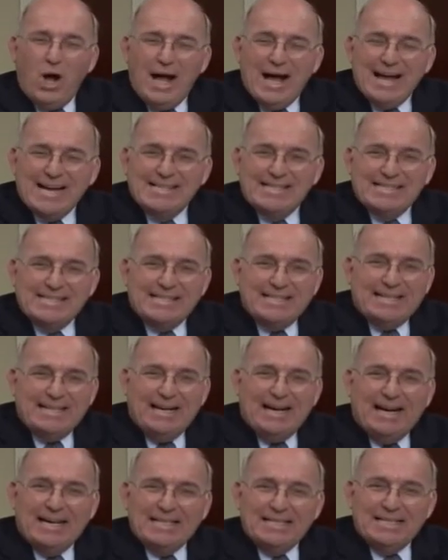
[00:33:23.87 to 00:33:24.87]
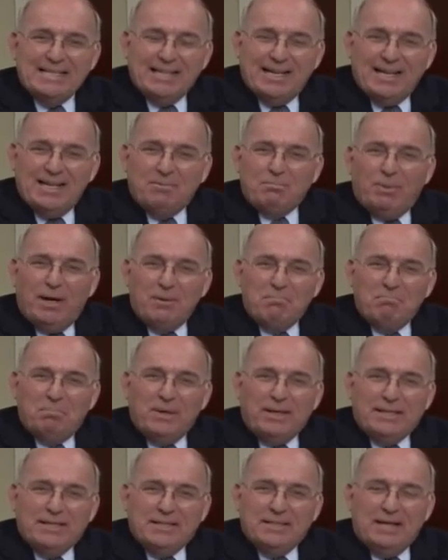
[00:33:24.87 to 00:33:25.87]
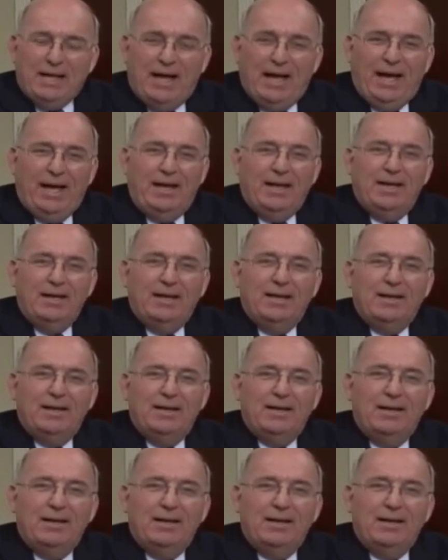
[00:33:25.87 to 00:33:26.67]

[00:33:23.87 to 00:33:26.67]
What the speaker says: Why did God let my buddy die?